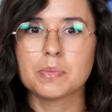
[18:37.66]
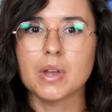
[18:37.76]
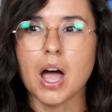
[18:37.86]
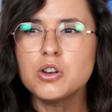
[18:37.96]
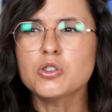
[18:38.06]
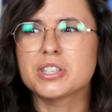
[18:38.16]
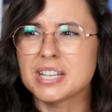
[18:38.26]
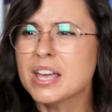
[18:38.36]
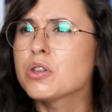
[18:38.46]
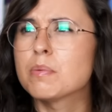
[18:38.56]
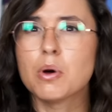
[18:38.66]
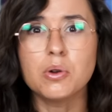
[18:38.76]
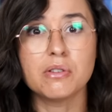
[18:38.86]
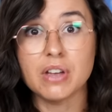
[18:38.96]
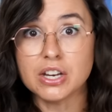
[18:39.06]
understand their
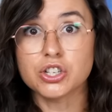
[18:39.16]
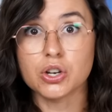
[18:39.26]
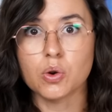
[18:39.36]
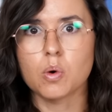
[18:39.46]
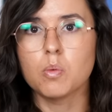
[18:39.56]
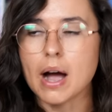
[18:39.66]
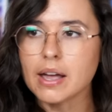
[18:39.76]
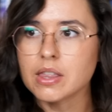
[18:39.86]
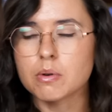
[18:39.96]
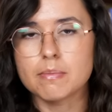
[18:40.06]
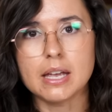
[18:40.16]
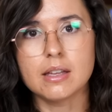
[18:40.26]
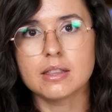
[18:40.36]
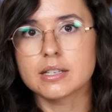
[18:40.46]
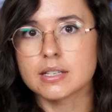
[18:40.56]
motivation or why they were
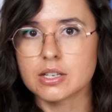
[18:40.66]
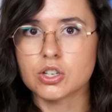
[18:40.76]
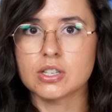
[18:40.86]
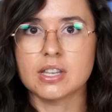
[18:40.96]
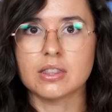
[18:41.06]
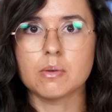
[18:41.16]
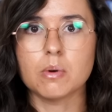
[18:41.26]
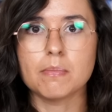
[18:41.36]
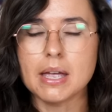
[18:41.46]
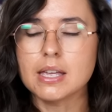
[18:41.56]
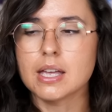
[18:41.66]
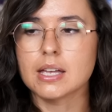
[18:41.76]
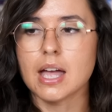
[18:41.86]
making the decisions that they were making,